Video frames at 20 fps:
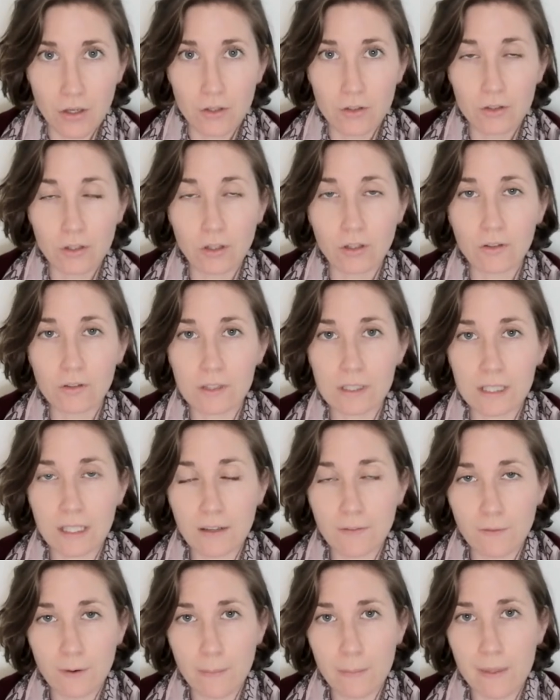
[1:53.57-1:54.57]
So you'll
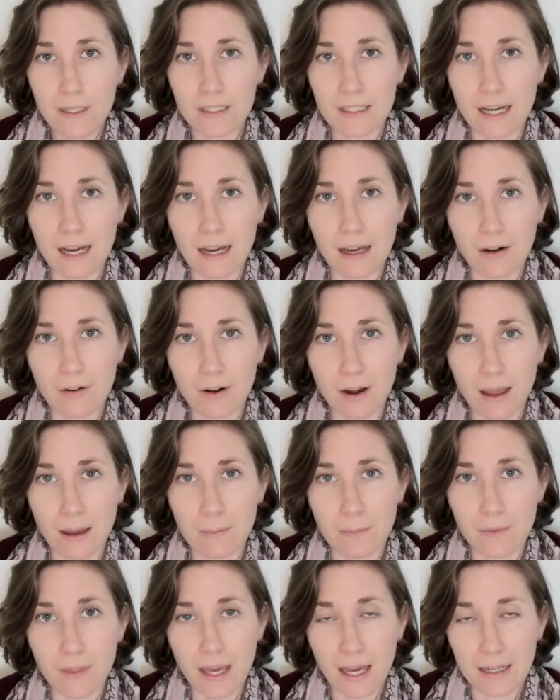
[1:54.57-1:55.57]
see from the
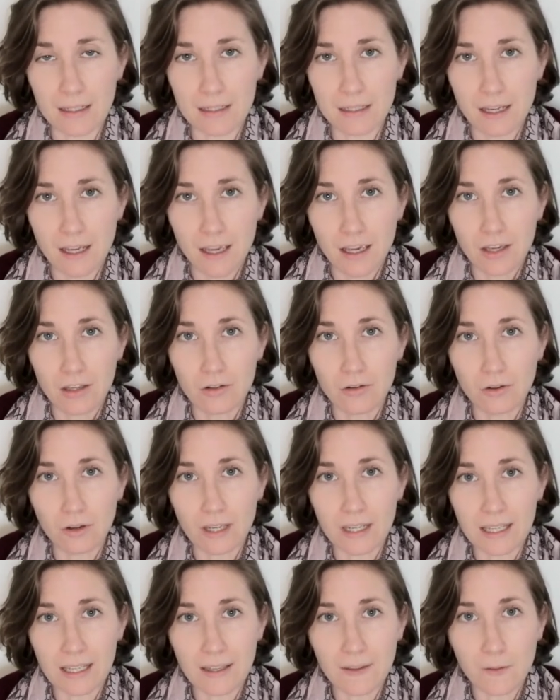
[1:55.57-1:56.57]
diagram that you
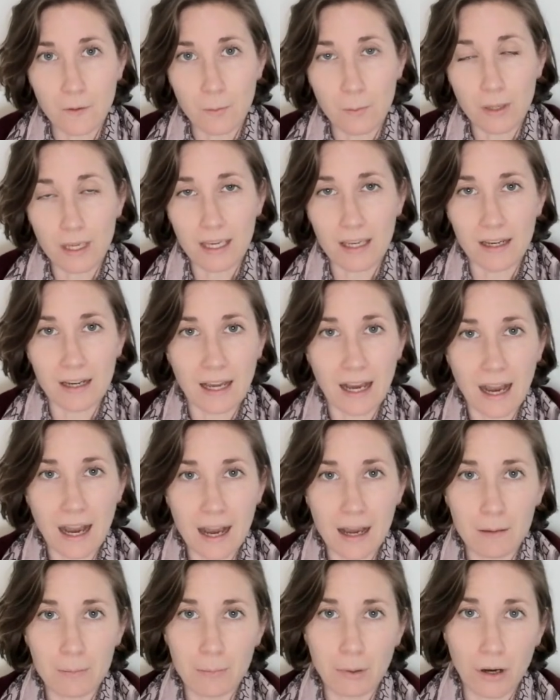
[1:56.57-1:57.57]
can either be in
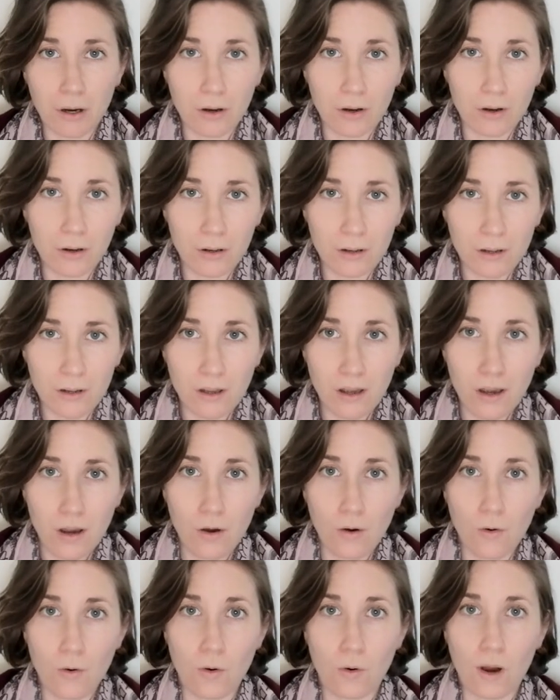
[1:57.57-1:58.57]
hypo
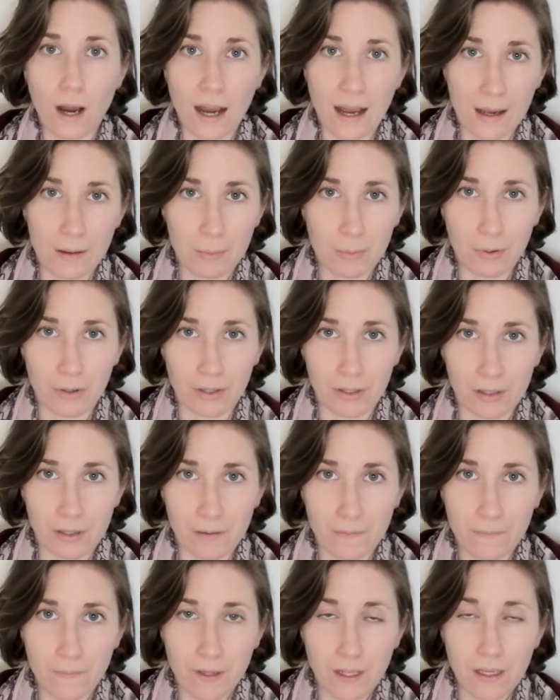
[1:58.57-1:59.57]
or hyper.
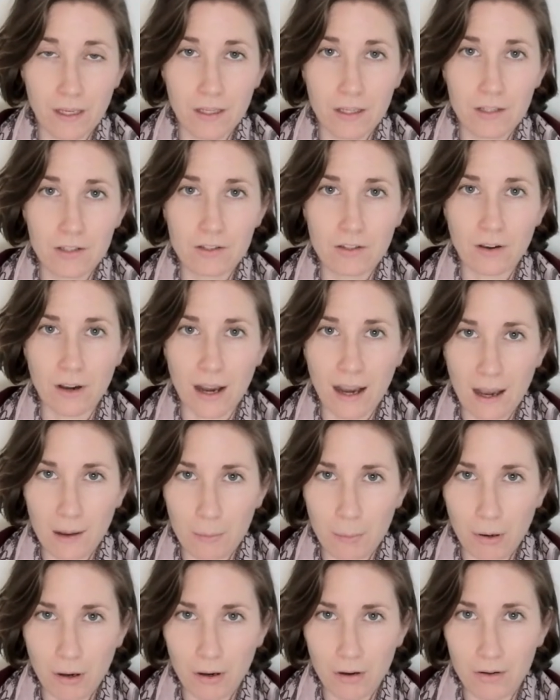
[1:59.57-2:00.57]
So
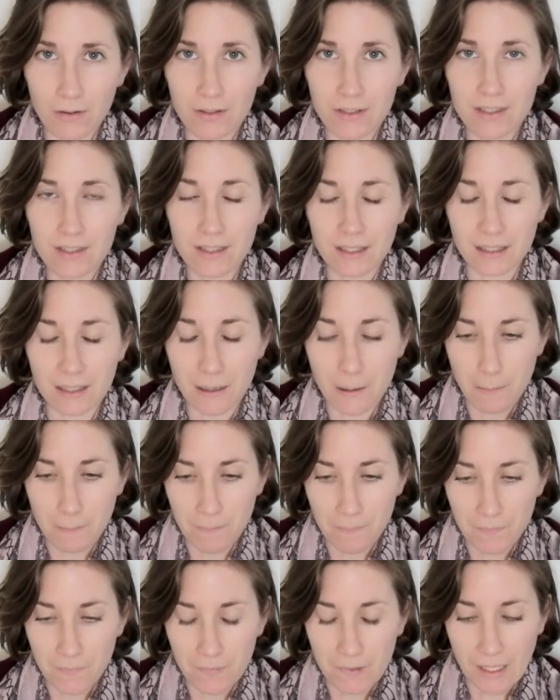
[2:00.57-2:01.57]
hypo is the
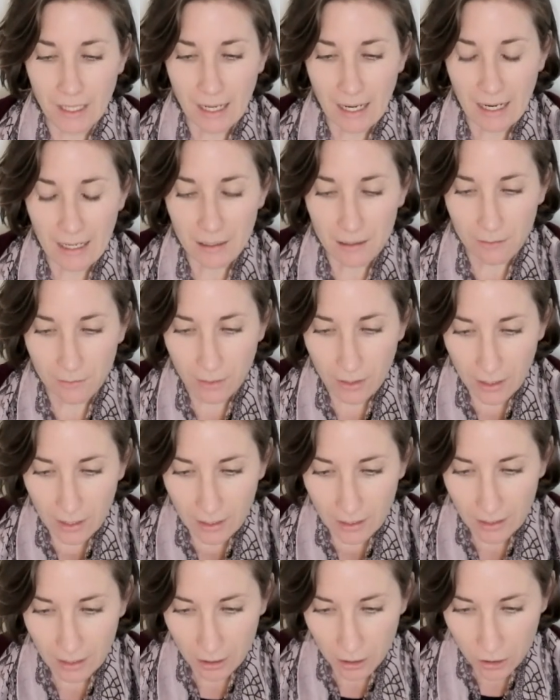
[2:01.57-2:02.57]
the kind of
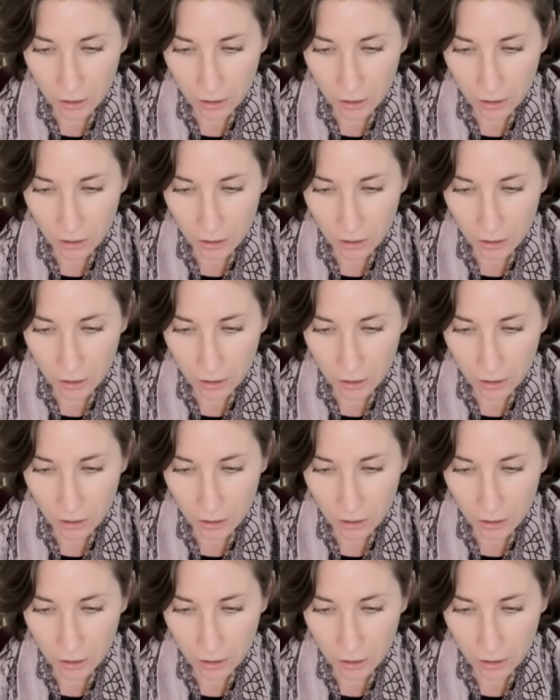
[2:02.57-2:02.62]
the